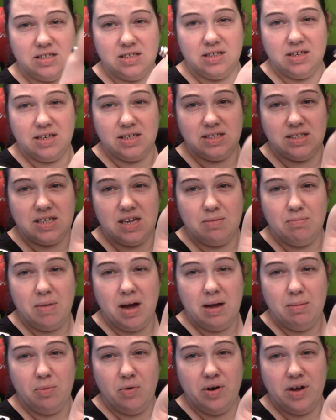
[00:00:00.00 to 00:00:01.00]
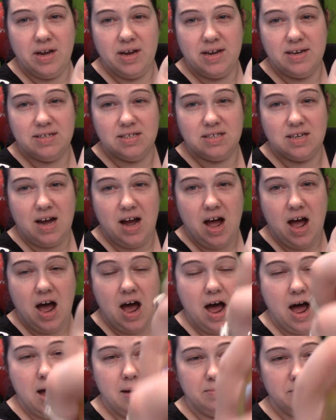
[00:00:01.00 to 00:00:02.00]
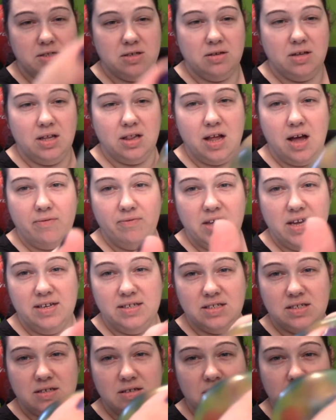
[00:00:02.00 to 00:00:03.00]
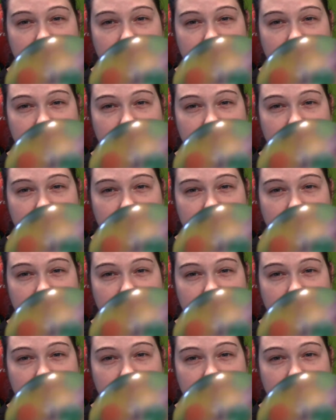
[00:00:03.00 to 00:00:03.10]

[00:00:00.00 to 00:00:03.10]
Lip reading: Like I said, my boys absolutely love these.